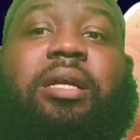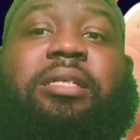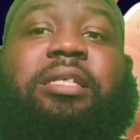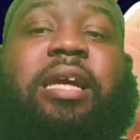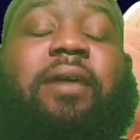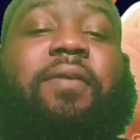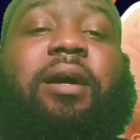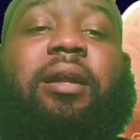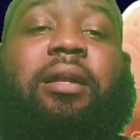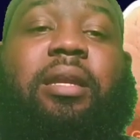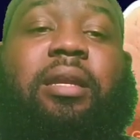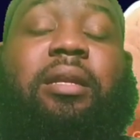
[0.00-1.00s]
Stephon
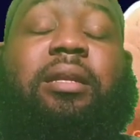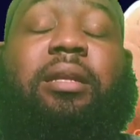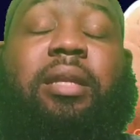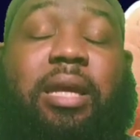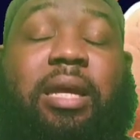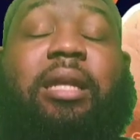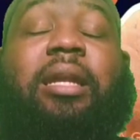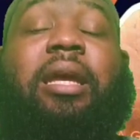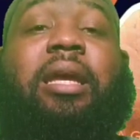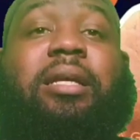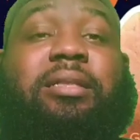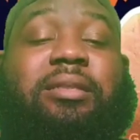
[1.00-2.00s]

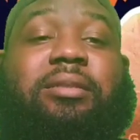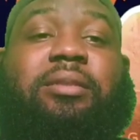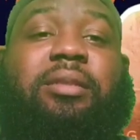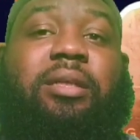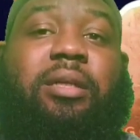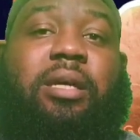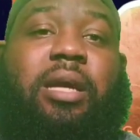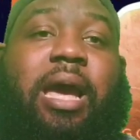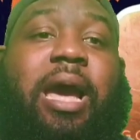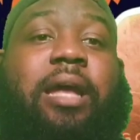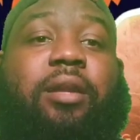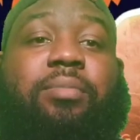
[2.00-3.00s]
Diggs and
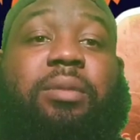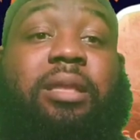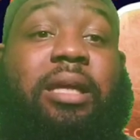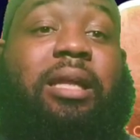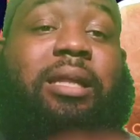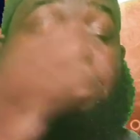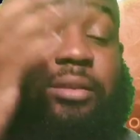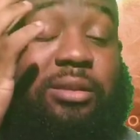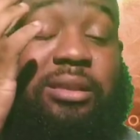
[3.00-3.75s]
Adam Thielen.